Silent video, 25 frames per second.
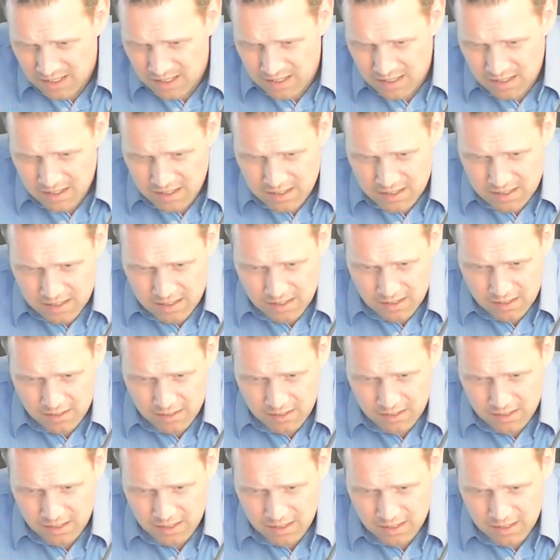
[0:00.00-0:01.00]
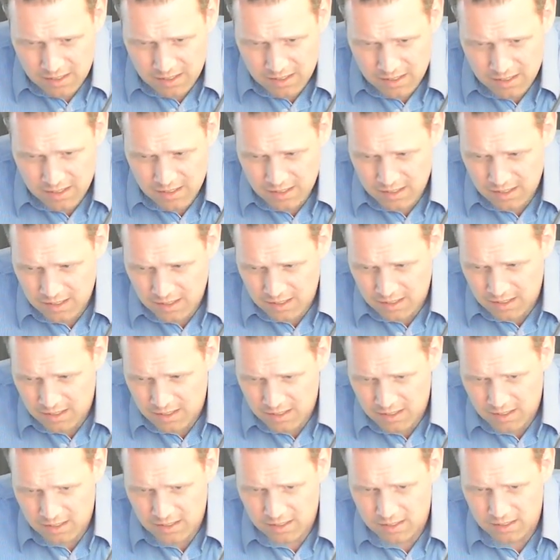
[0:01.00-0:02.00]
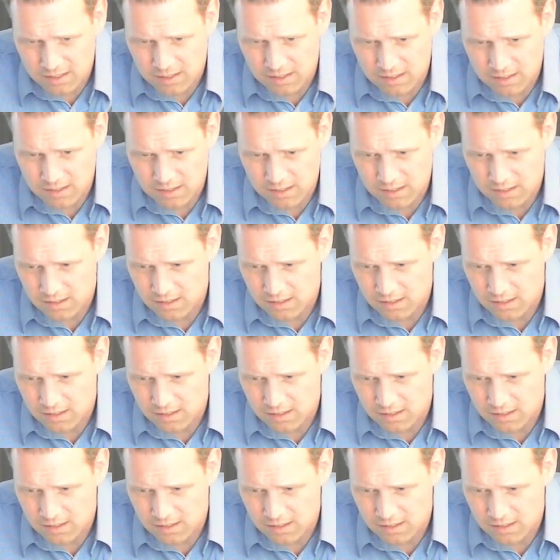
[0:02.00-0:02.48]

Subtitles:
No one is speaking in this clip.